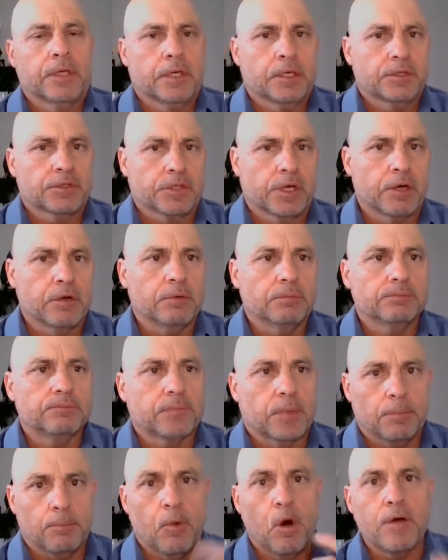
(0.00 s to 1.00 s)
So
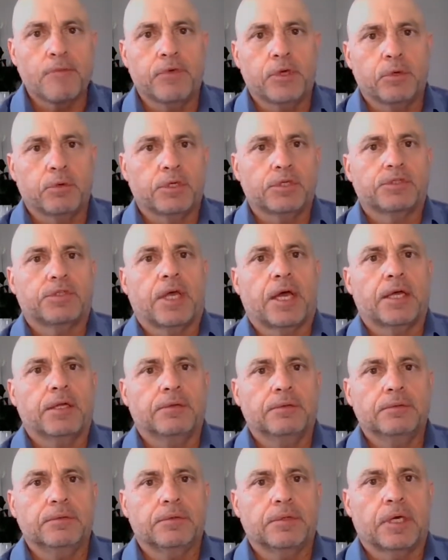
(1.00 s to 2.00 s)
my view is that,
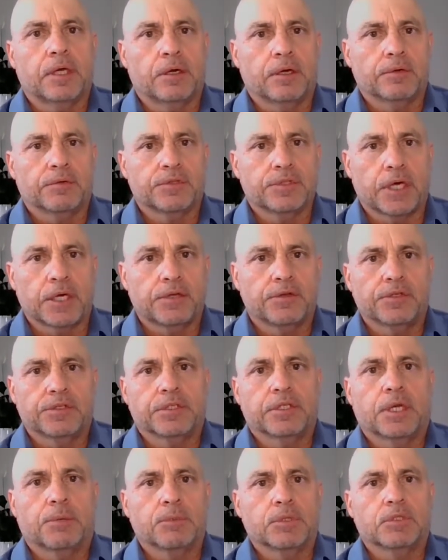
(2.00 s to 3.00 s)
and I've stated this a
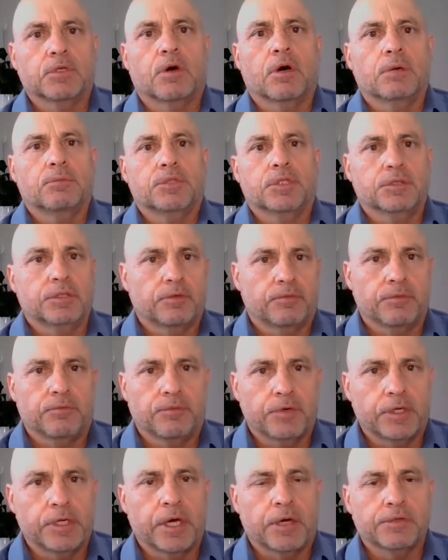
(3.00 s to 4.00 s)
number of times in different
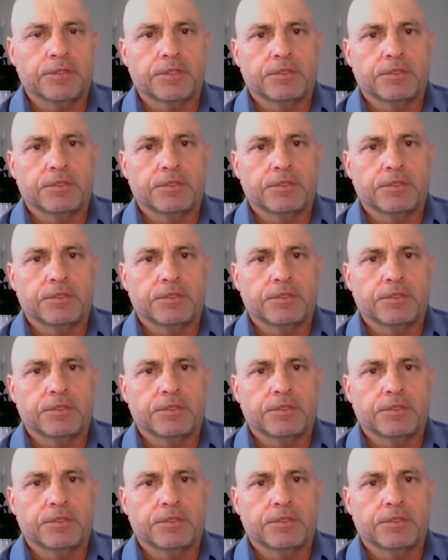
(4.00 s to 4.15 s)
videos,